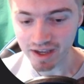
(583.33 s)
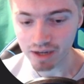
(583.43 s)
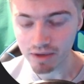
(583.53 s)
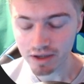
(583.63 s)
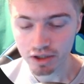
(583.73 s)

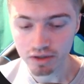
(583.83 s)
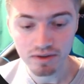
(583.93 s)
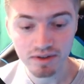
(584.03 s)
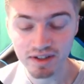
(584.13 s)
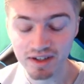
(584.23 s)

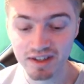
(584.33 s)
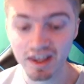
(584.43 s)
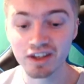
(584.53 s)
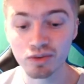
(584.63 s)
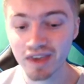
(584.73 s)
animations is
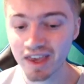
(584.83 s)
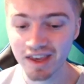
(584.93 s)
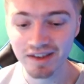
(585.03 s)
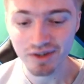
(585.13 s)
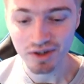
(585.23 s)
that you
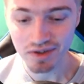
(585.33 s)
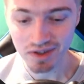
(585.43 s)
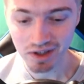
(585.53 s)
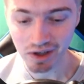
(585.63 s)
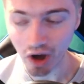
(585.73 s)
can't
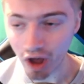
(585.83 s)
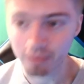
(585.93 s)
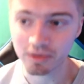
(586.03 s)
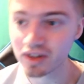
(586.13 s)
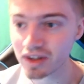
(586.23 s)
just
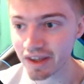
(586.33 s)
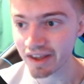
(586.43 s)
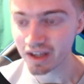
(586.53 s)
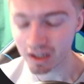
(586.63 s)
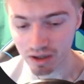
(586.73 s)
copy
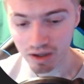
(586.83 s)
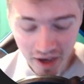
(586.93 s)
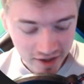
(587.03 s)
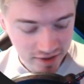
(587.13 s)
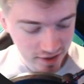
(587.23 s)
and
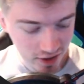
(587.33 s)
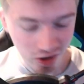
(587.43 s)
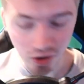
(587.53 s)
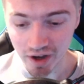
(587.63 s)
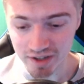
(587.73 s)
paste
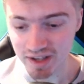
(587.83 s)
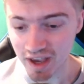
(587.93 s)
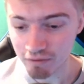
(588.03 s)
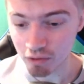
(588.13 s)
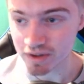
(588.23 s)
across
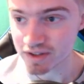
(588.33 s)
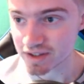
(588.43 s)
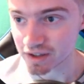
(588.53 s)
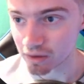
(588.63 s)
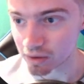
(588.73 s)
every
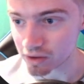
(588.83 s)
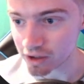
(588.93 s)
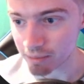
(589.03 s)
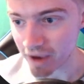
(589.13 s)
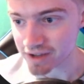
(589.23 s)
single
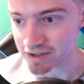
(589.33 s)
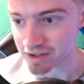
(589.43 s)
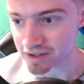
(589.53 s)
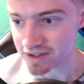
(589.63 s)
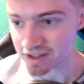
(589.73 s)
clip. As
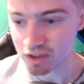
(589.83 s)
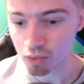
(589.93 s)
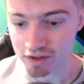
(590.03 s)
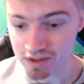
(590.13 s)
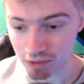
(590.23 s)
you can see,
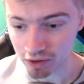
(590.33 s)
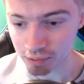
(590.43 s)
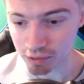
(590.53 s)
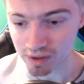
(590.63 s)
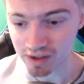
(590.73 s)
once
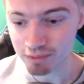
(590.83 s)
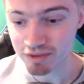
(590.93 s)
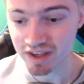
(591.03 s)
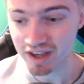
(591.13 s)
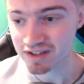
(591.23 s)
multiple
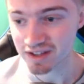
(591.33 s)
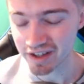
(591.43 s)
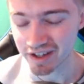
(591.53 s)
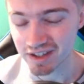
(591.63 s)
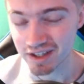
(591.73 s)
clips get
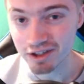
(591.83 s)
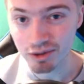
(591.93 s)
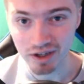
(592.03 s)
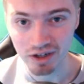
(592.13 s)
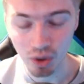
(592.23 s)
selected,
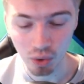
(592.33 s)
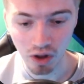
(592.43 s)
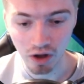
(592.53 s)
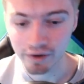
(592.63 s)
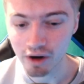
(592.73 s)
you can no
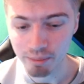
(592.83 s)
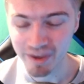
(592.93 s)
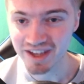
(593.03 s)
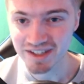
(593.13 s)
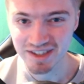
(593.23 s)
longer
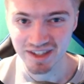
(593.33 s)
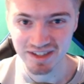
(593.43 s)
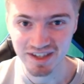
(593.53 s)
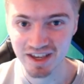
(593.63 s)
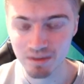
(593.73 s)
paste the
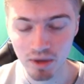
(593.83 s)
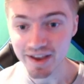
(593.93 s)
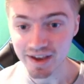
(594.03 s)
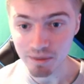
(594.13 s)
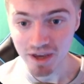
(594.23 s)
same
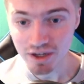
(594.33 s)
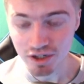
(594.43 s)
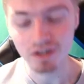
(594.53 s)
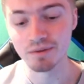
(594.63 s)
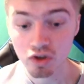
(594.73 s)

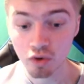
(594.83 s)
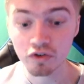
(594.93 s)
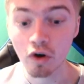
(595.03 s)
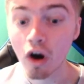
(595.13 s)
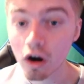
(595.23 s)
animation. So
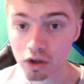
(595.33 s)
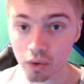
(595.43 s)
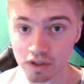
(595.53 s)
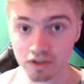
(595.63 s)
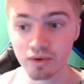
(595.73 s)
if you are
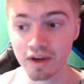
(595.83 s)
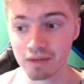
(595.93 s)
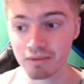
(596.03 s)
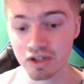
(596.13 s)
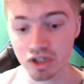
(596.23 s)
going to do
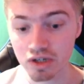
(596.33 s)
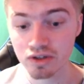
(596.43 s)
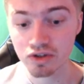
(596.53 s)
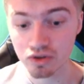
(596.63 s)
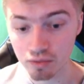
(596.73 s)

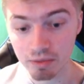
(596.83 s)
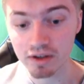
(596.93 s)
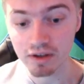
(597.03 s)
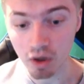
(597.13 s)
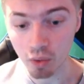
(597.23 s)
animations, do
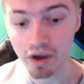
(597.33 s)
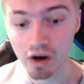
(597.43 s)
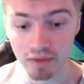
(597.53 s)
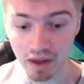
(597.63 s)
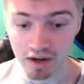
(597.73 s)
be
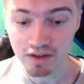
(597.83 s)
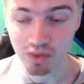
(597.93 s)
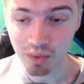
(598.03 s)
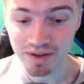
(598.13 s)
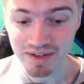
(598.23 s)
aware that it is
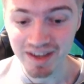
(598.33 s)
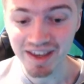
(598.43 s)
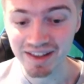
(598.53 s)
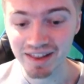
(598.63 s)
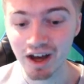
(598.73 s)
going to
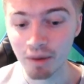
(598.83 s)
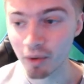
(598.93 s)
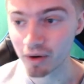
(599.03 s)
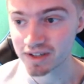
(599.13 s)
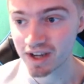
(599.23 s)
take a lot
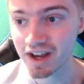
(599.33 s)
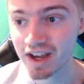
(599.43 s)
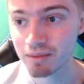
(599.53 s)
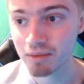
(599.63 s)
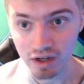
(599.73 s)
more
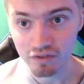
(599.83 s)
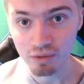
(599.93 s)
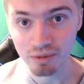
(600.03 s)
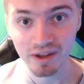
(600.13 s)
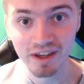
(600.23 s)
time. And if
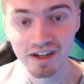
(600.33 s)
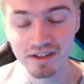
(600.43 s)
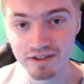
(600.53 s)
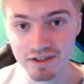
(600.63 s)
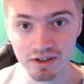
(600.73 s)
your plan
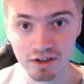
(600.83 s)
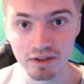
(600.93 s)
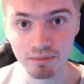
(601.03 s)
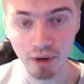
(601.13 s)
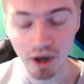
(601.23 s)
is
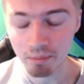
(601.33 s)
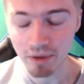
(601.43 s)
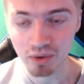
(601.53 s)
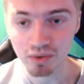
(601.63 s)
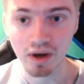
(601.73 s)
to
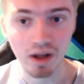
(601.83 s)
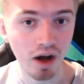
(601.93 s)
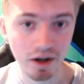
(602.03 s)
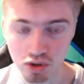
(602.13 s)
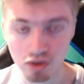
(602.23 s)
pump out
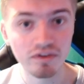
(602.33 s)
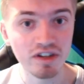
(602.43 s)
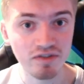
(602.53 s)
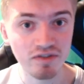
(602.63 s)
100 of these